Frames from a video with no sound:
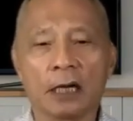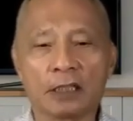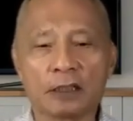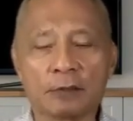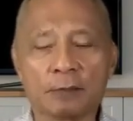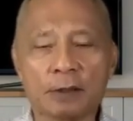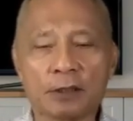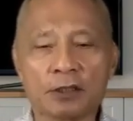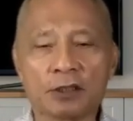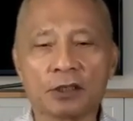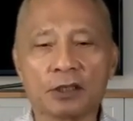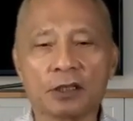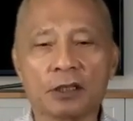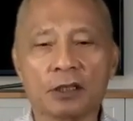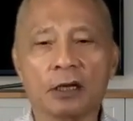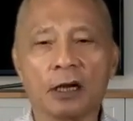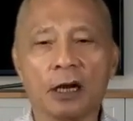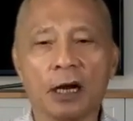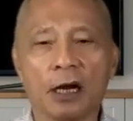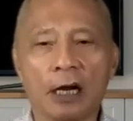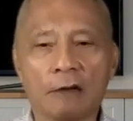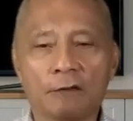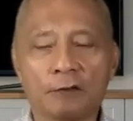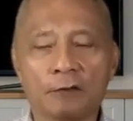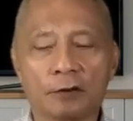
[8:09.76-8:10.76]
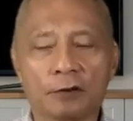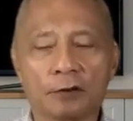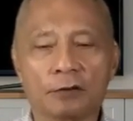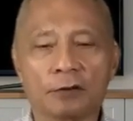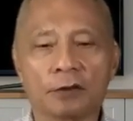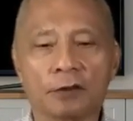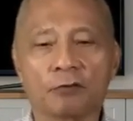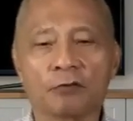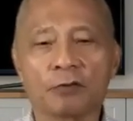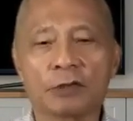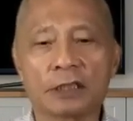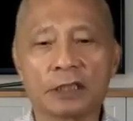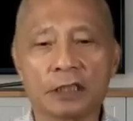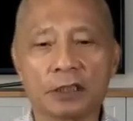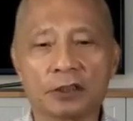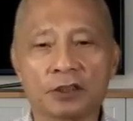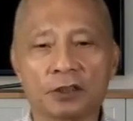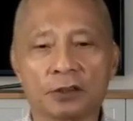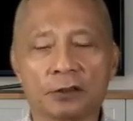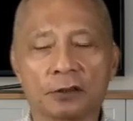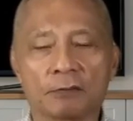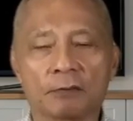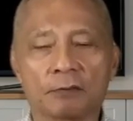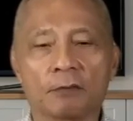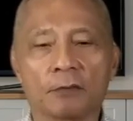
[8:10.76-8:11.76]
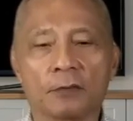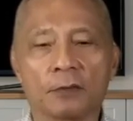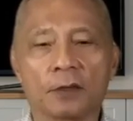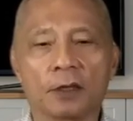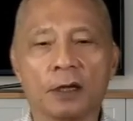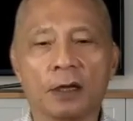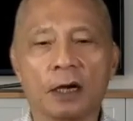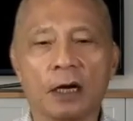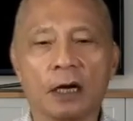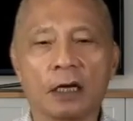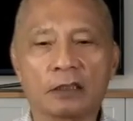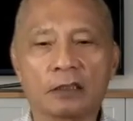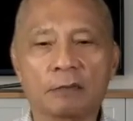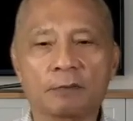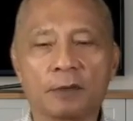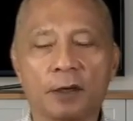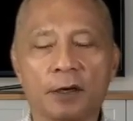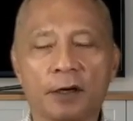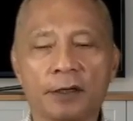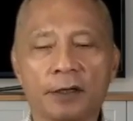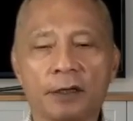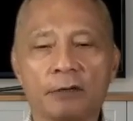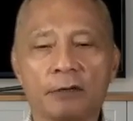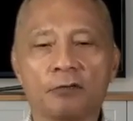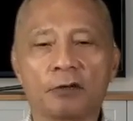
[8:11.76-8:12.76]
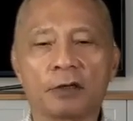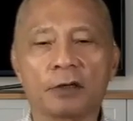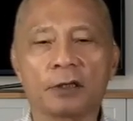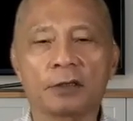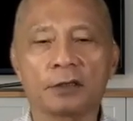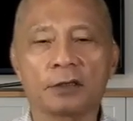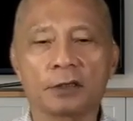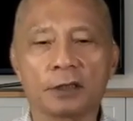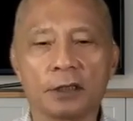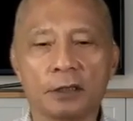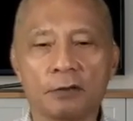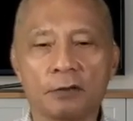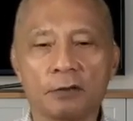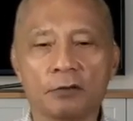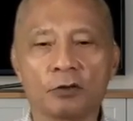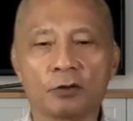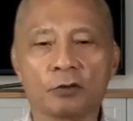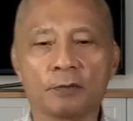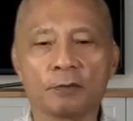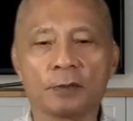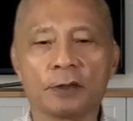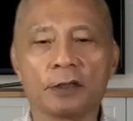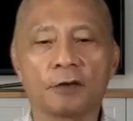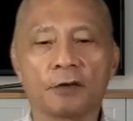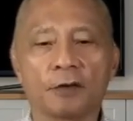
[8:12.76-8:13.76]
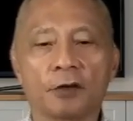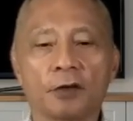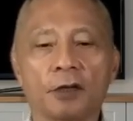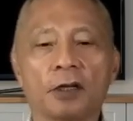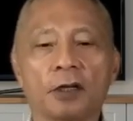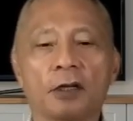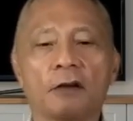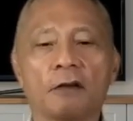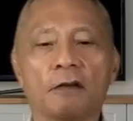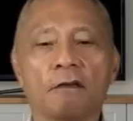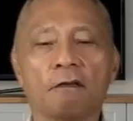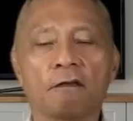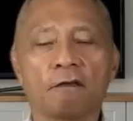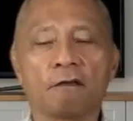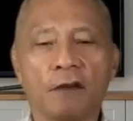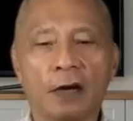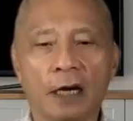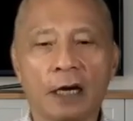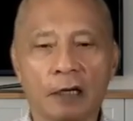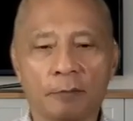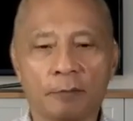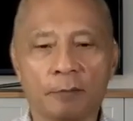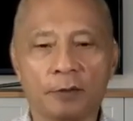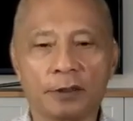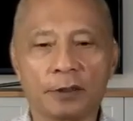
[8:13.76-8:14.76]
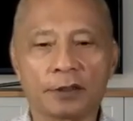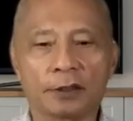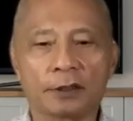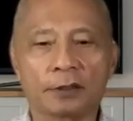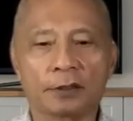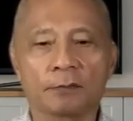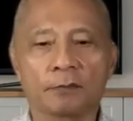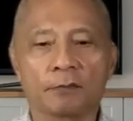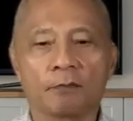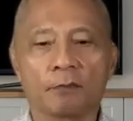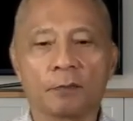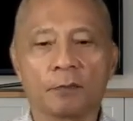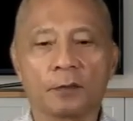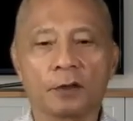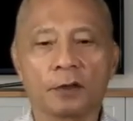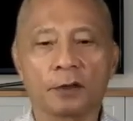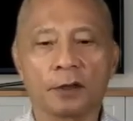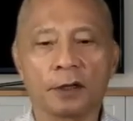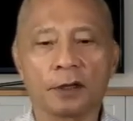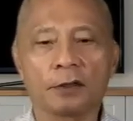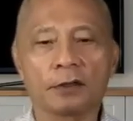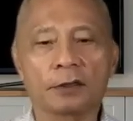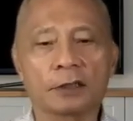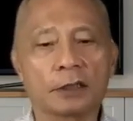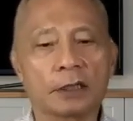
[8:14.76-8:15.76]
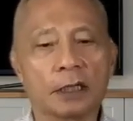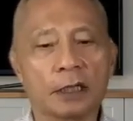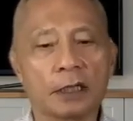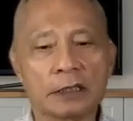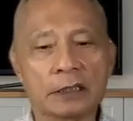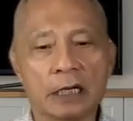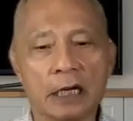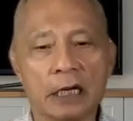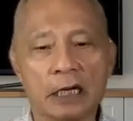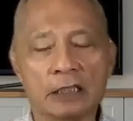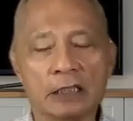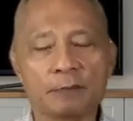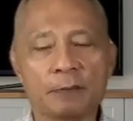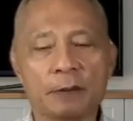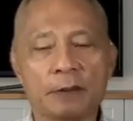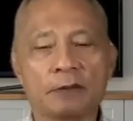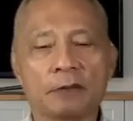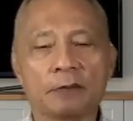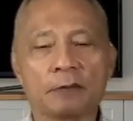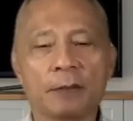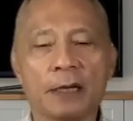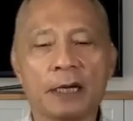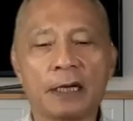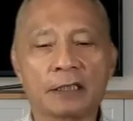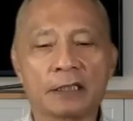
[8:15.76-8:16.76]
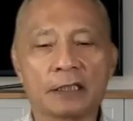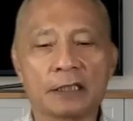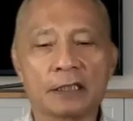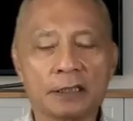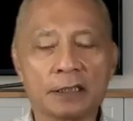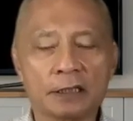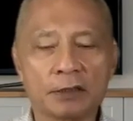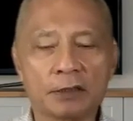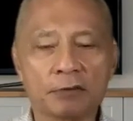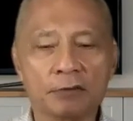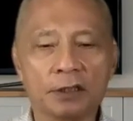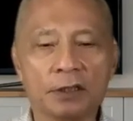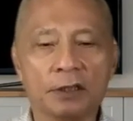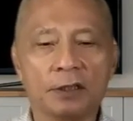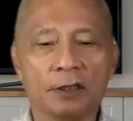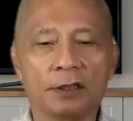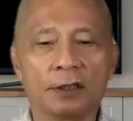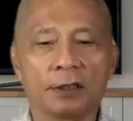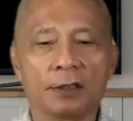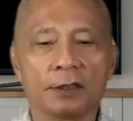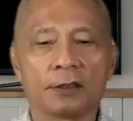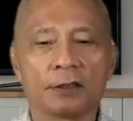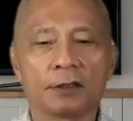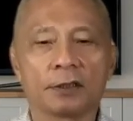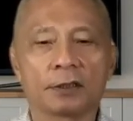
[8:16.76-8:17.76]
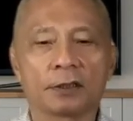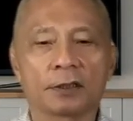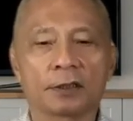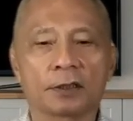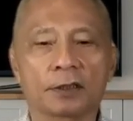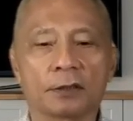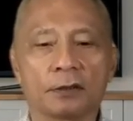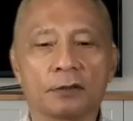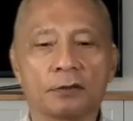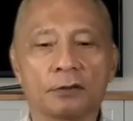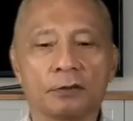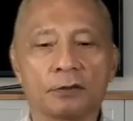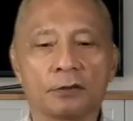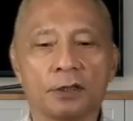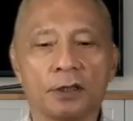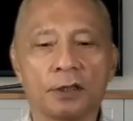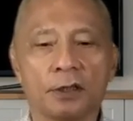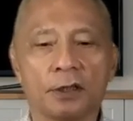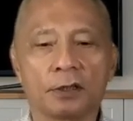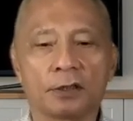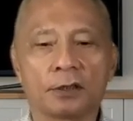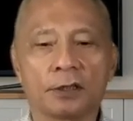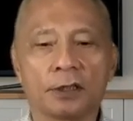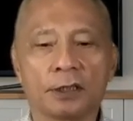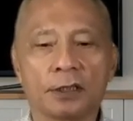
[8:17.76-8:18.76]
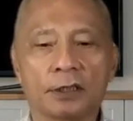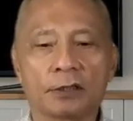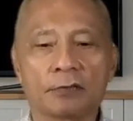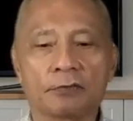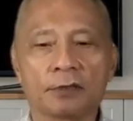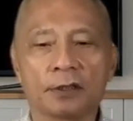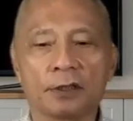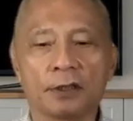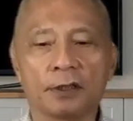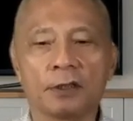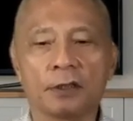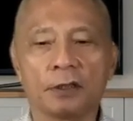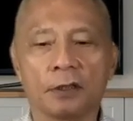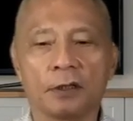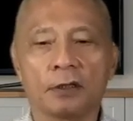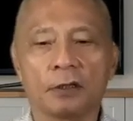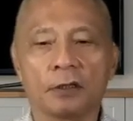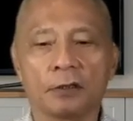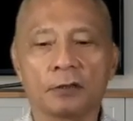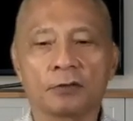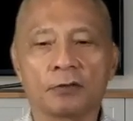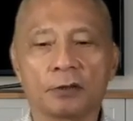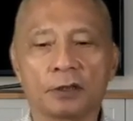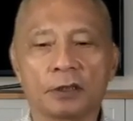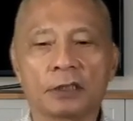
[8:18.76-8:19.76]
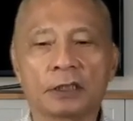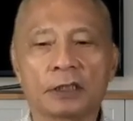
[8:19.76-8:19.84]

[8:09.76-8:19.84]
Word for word: especially after the recession. Housing market will continue to be very vibrant. And that has been in past history. So we need the history to